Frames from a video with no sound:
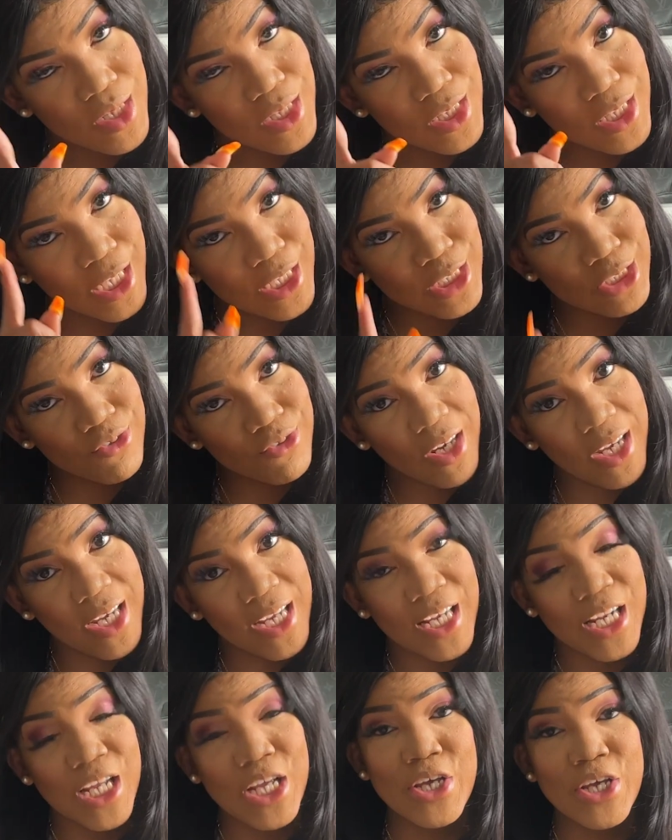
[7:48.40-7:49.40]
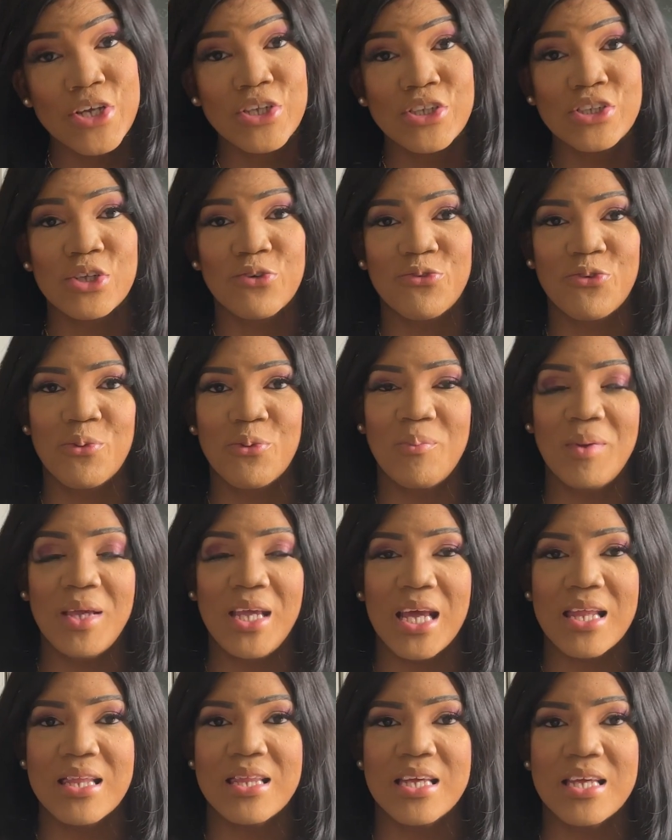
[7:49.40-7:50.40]
That's right. So for
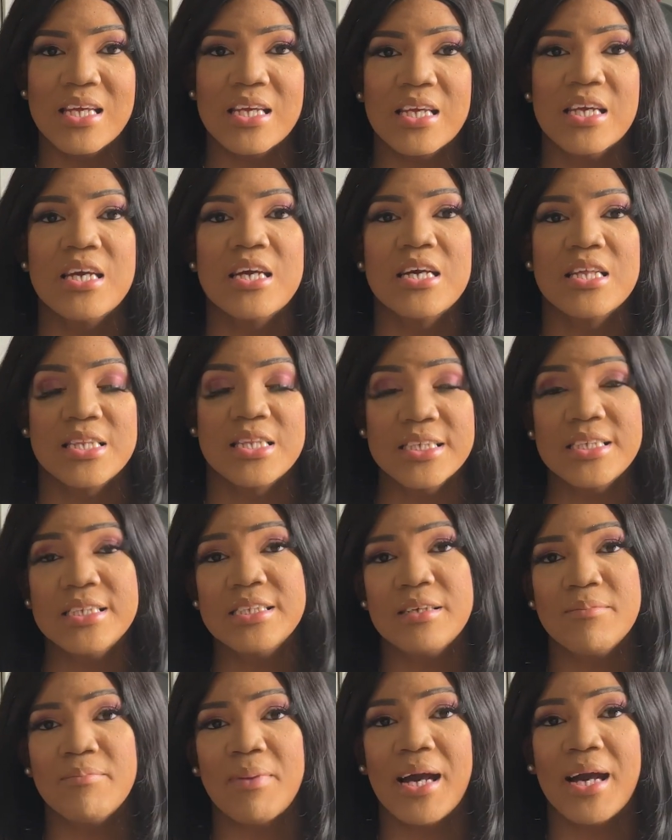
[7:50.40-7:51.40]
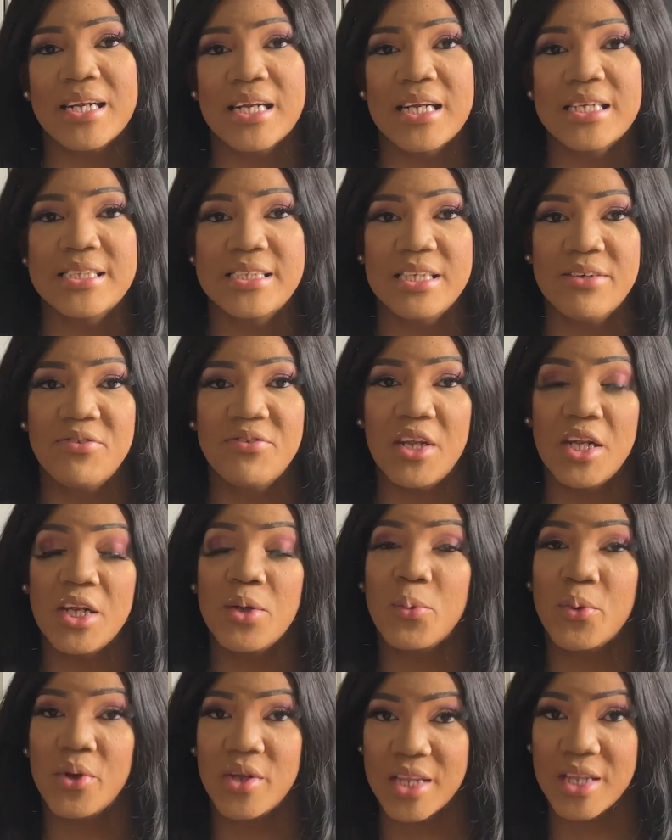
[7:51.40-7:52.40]
me, I think this is a bag that's definitely
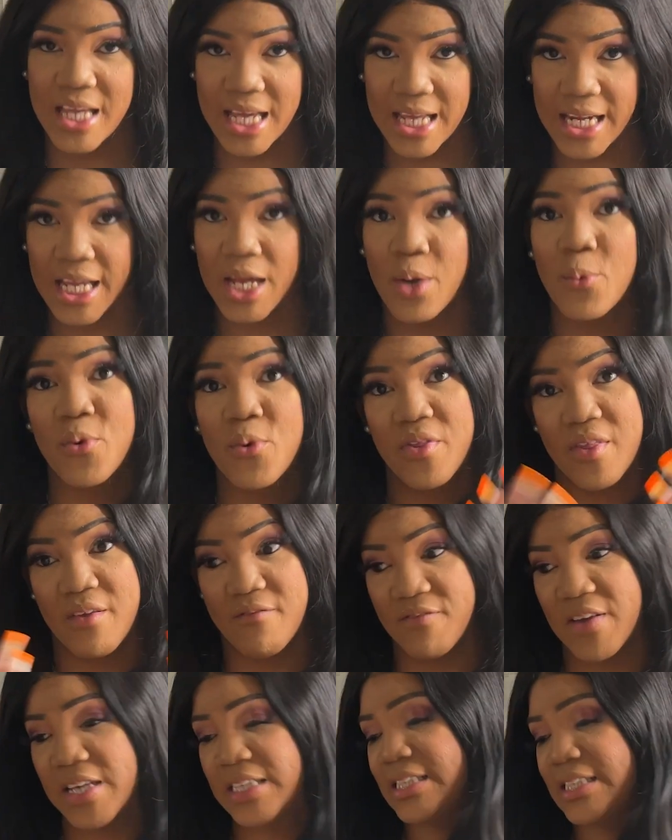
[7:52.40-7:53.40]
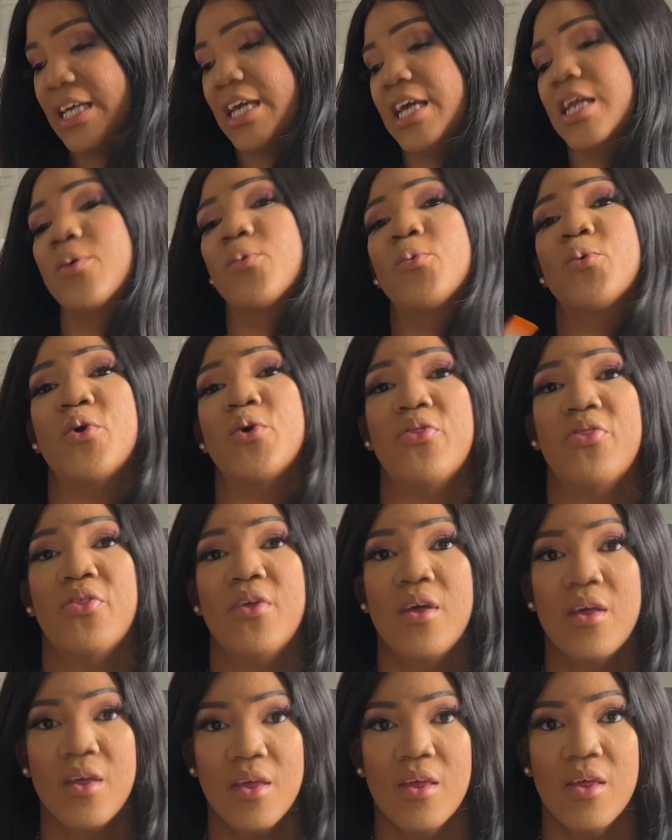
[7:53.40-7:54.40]
worth getting and worth investing in and worth,
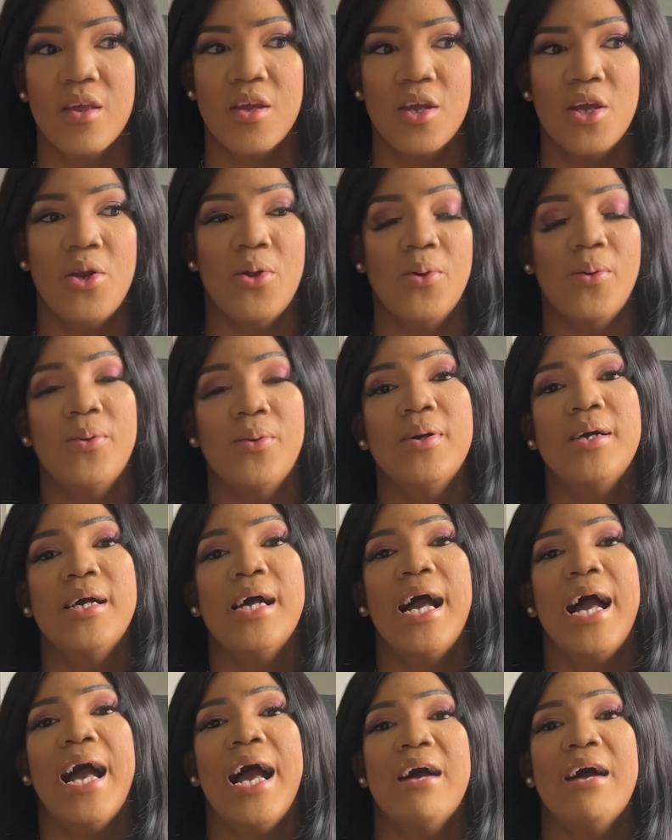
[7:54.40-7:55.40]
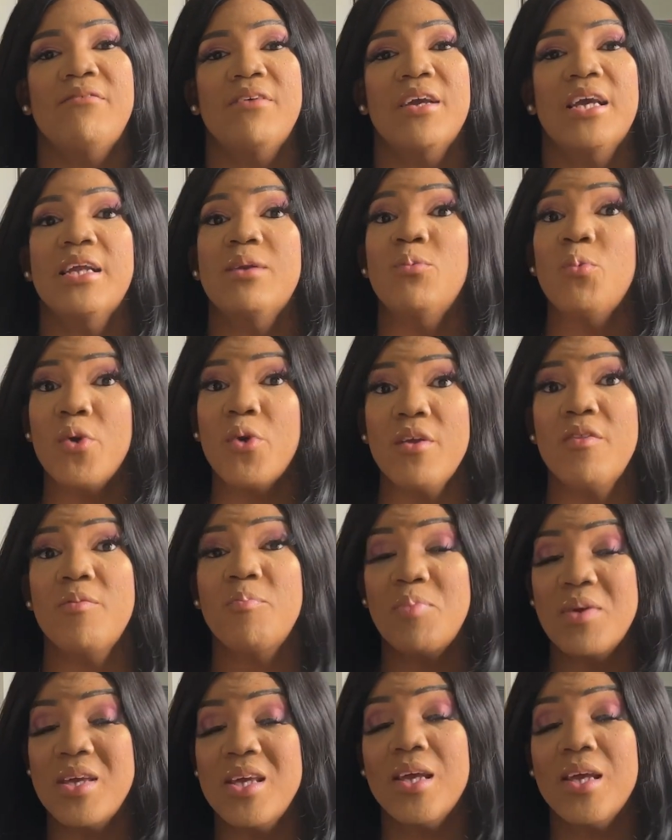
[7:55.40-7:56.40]
you know, having and
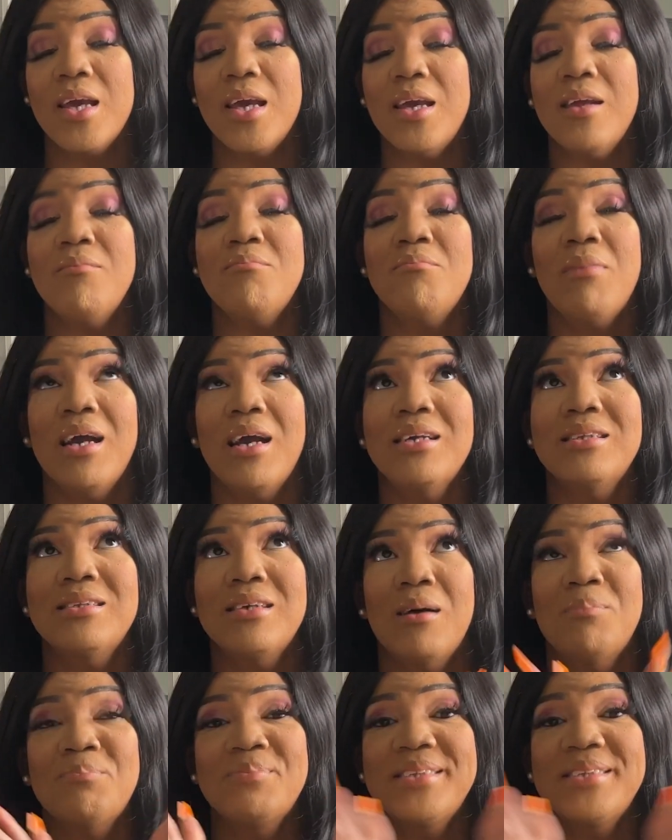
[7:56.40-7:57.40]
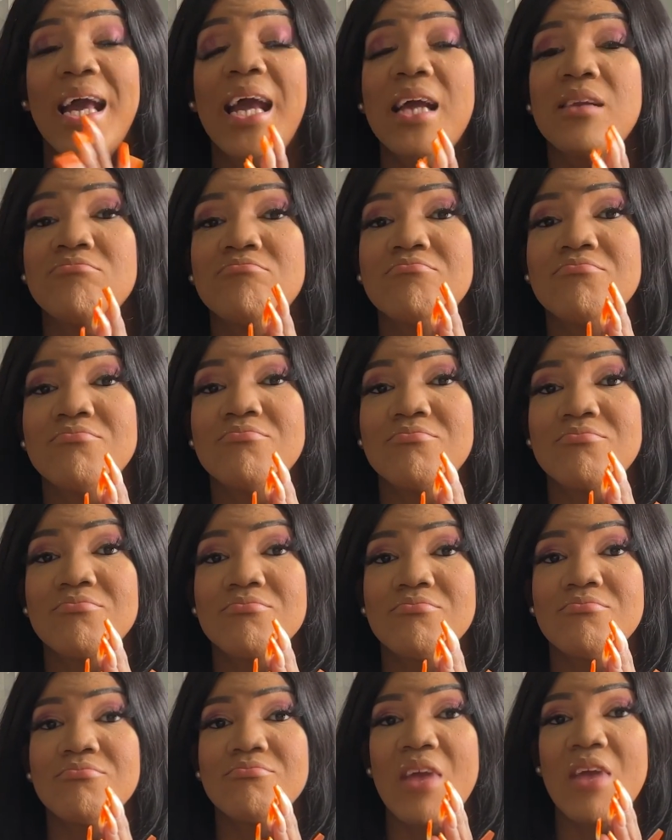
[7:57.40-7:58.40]
worth being in my top 10.
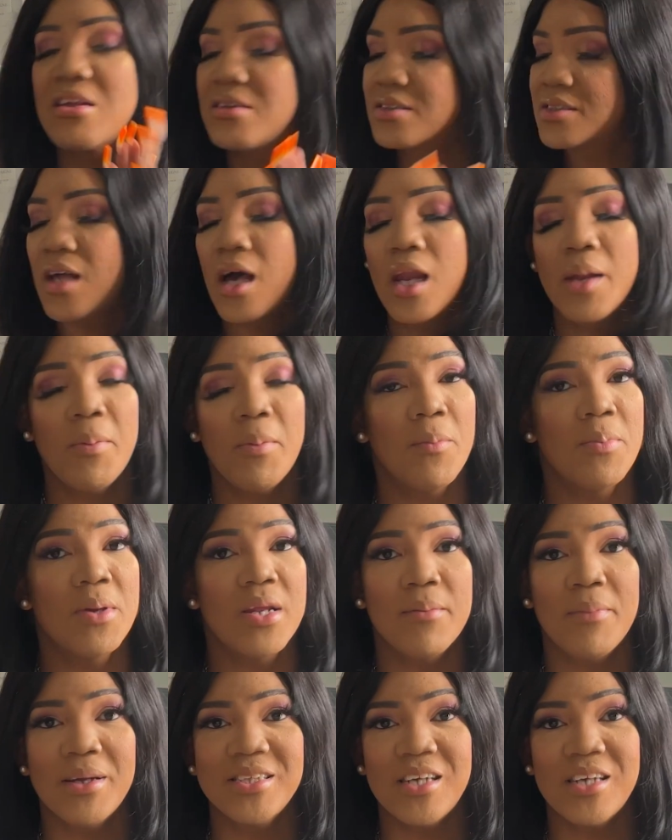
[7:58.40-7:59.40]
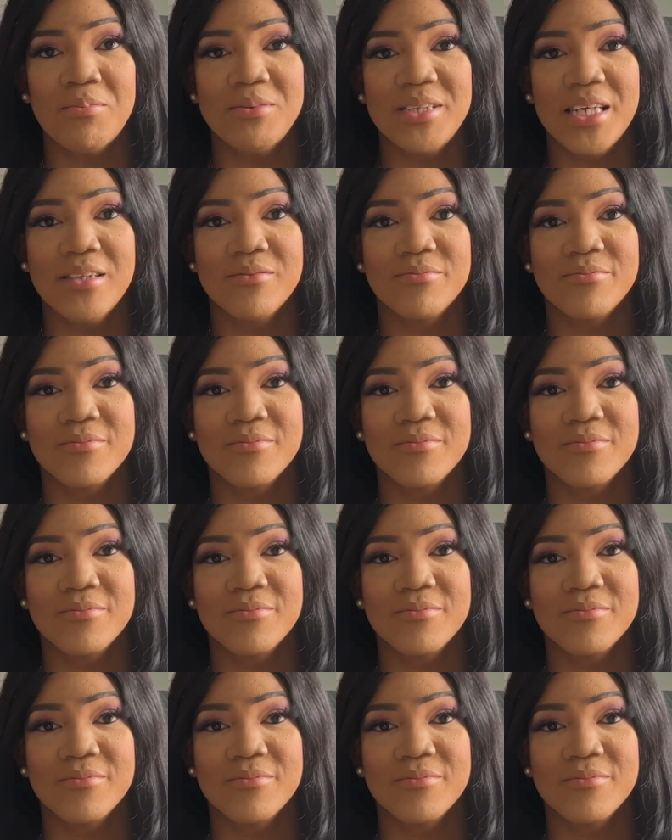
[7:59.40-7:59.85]
It's all about being in my top 10.